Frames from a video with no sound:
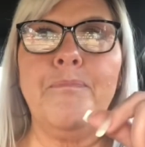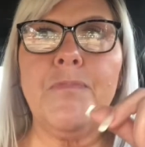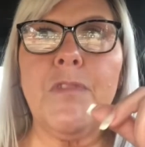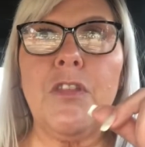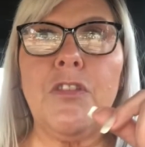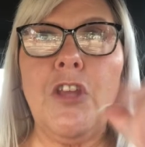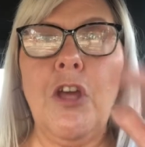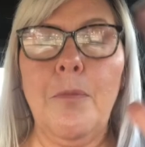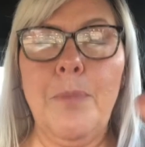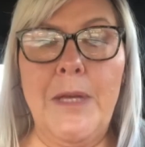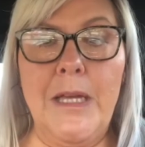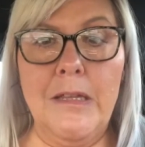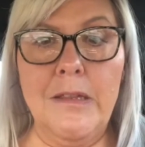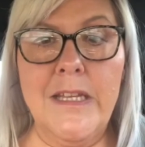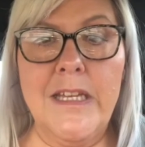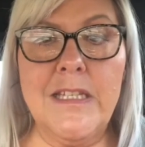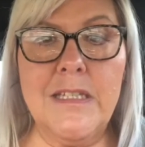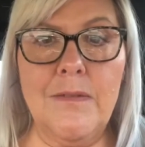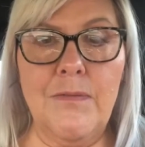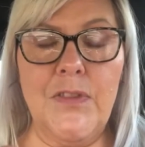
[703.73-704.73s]
There'll be a
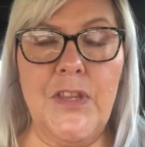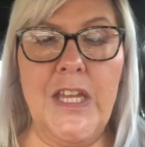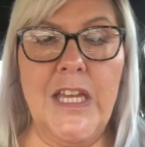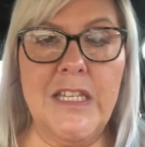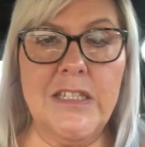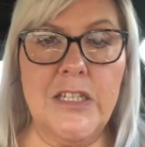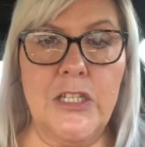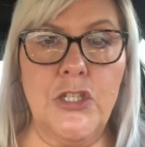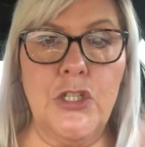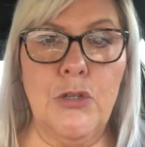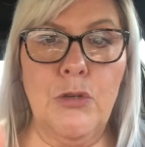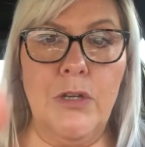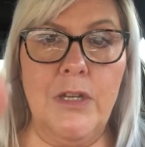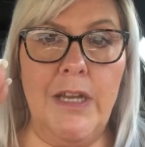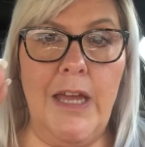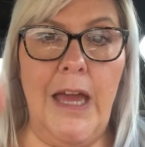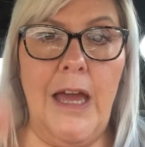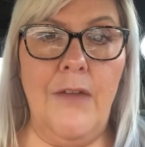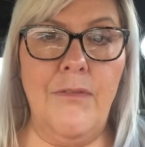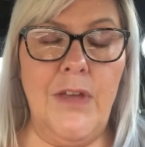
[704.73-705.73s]
list of things that you can
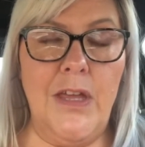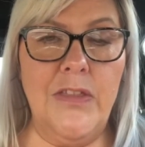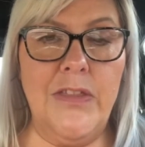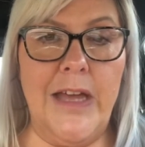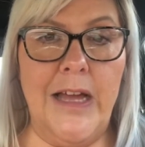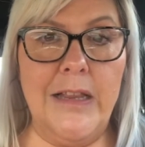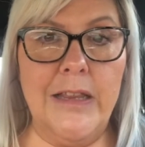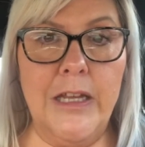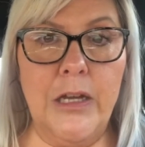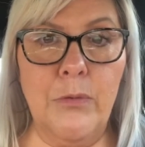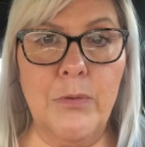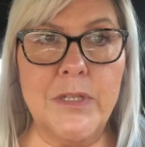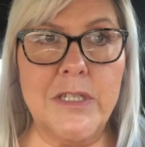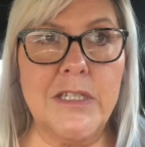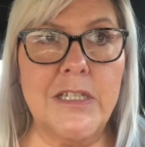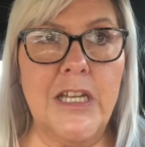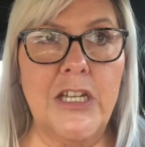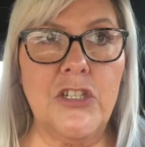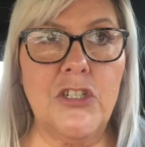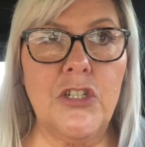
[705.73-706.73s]
have in that liquid
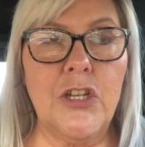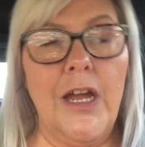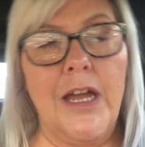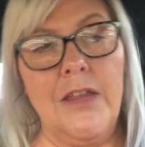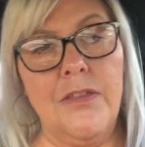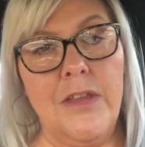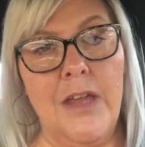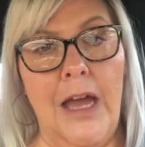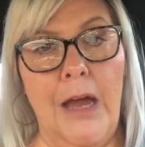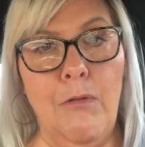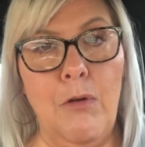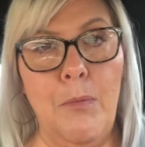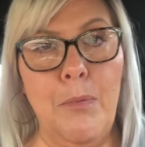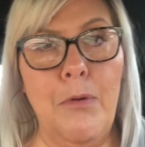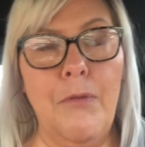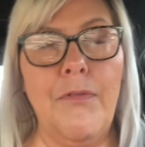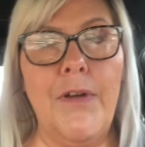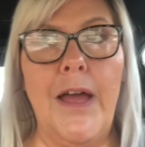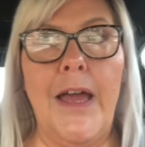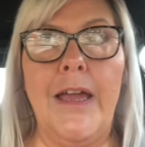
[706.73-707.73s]
stage diet that I will
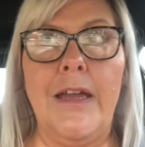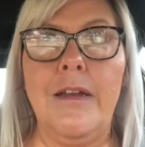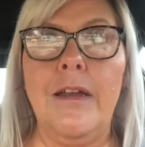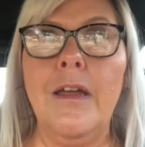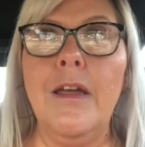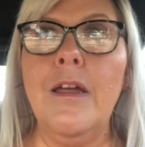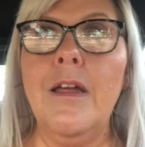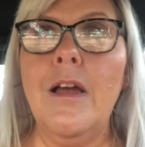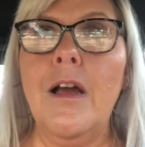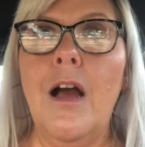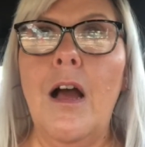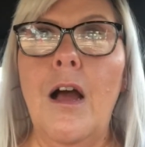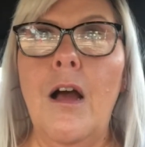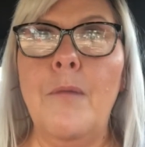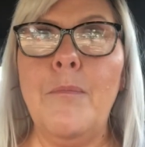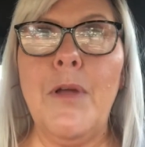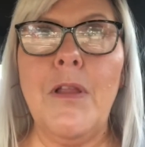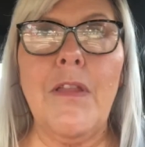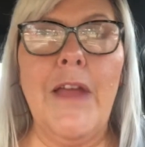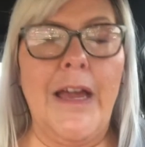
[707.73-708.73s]
provide.
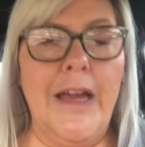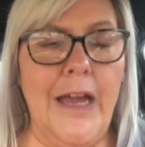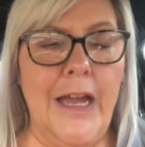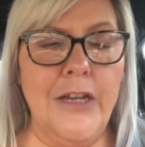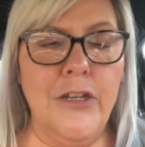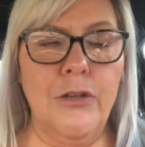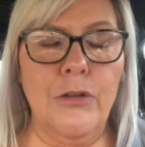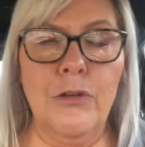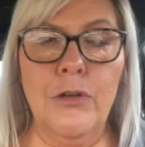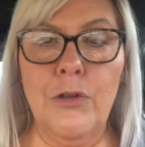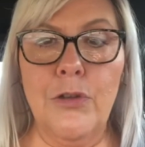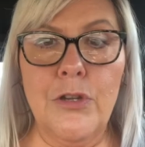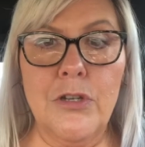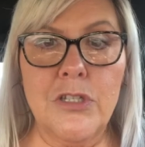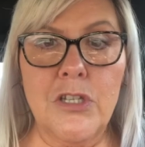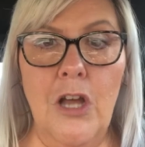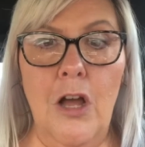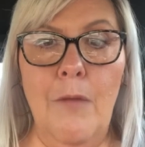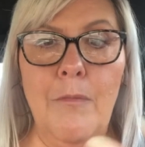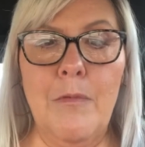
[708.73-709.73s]
But like I do know
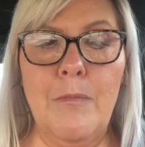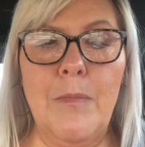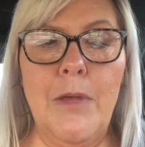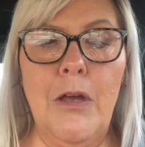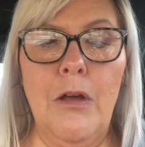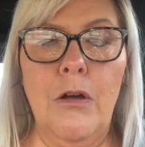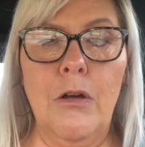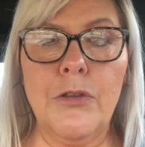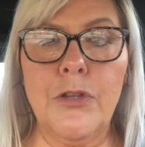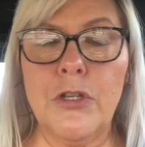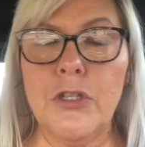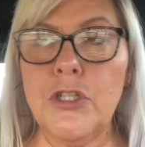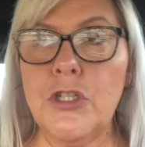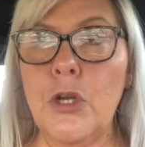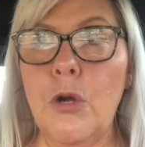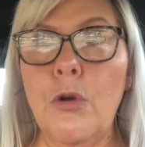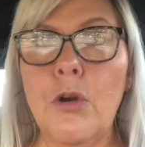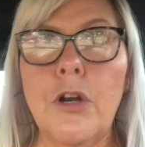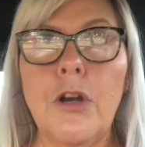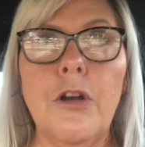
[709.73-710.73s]
there's almond milk, there's
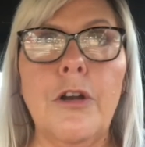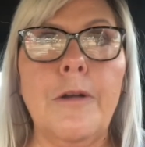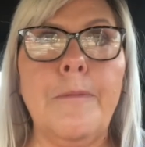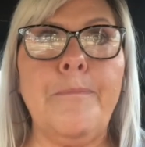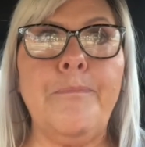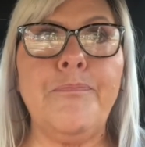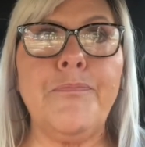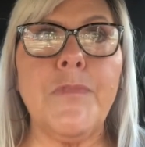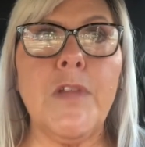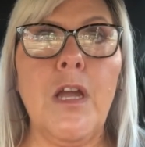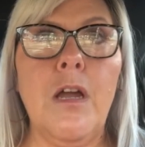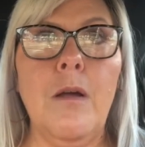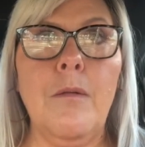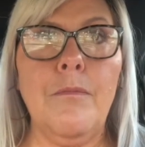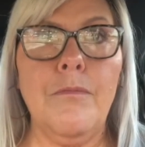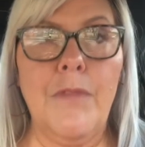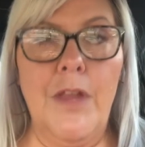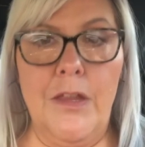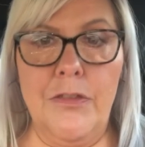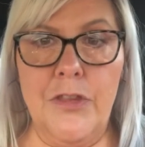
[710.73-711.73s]
yogurt,
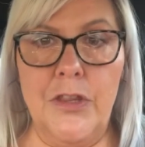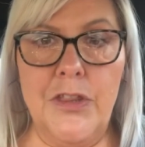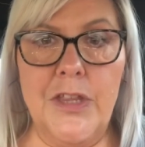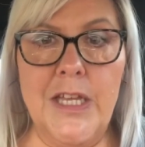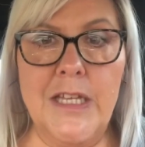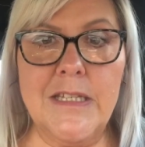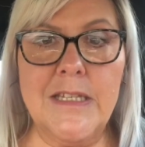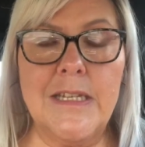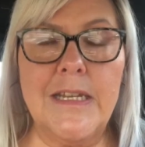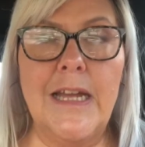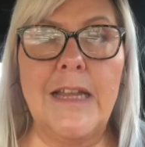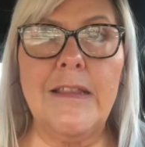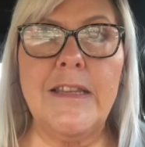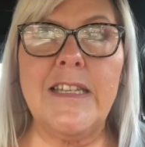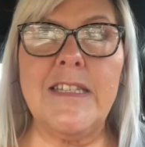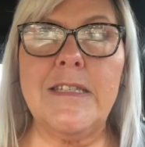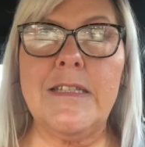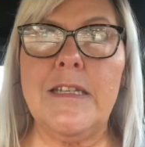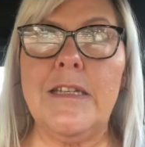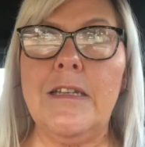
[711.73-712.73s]
the things that I
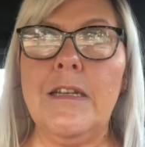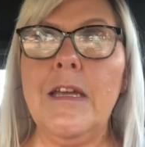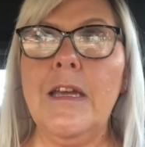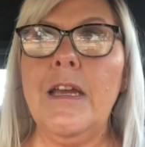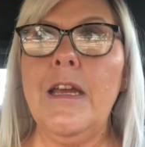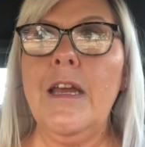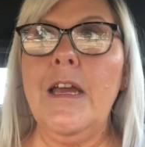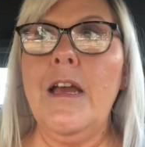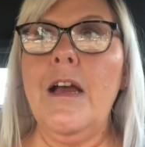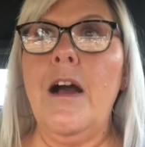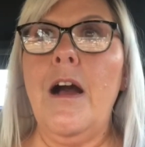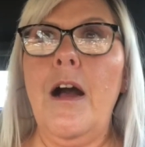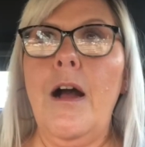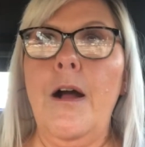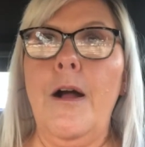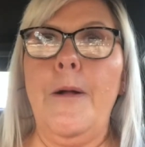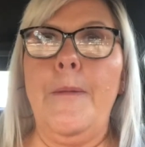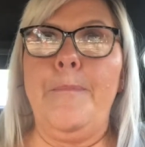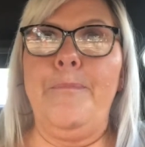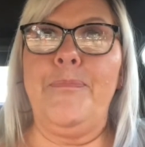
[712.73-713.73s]
listed.
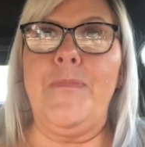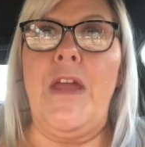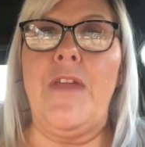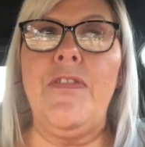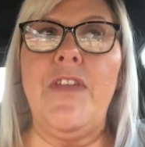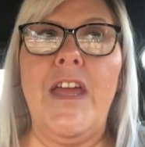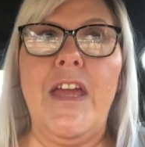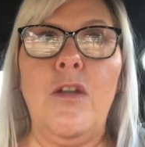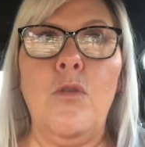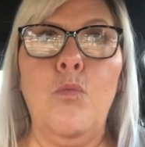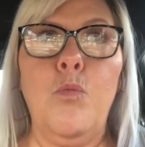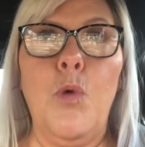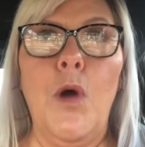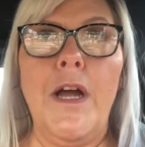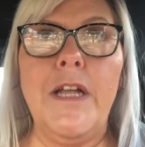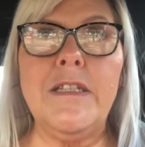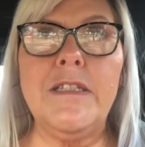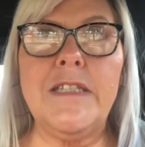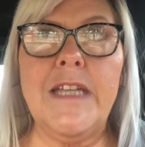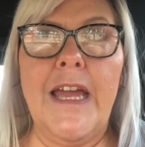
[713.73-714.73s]
And then
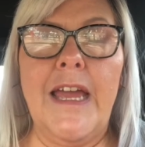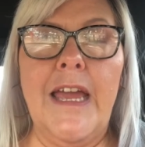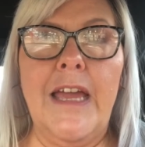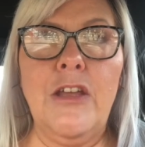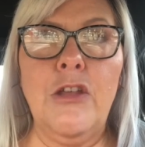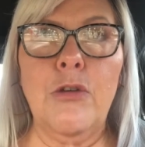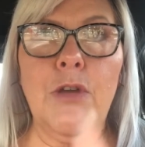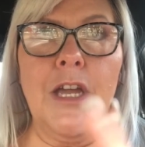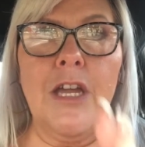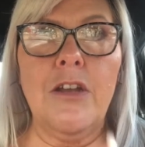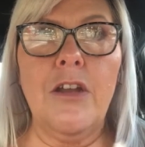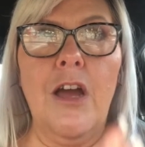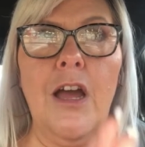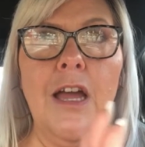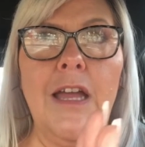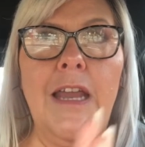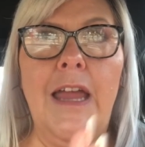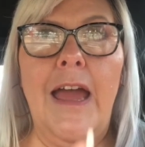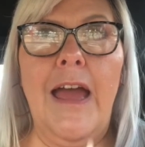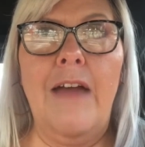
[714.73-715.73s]
one day you
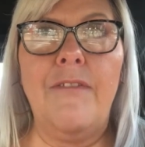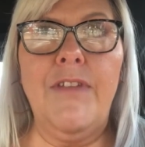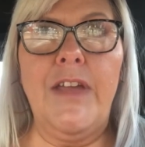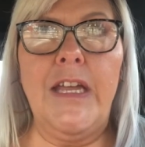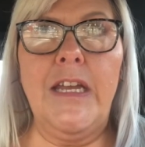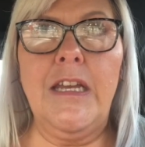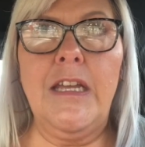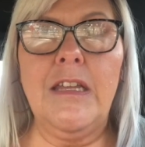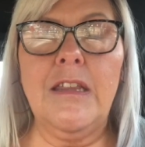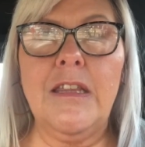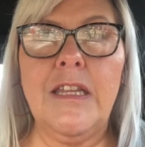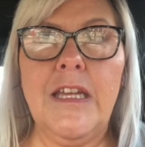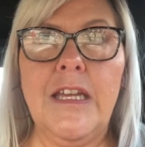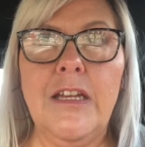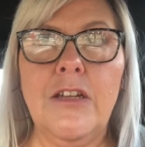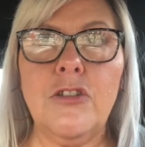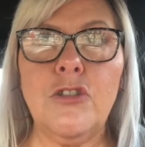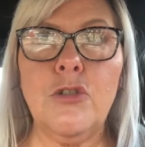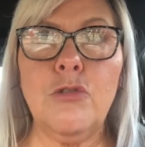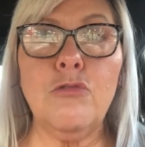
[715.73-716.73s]
cannot have
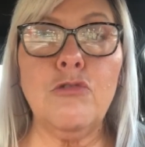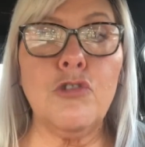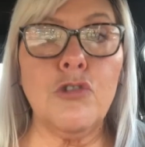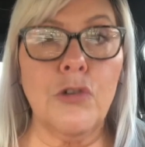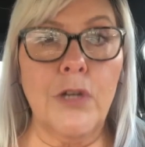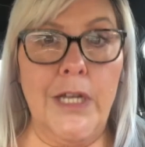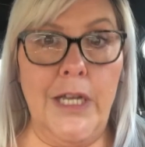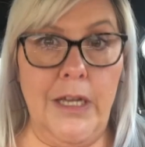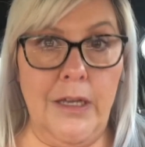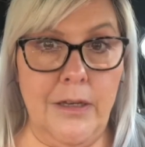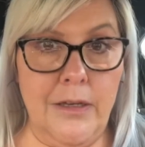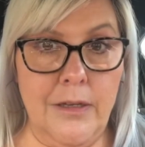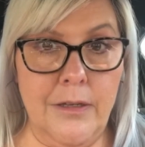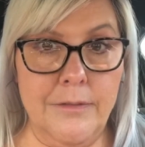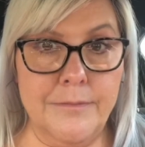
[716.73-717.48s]
anything to drink.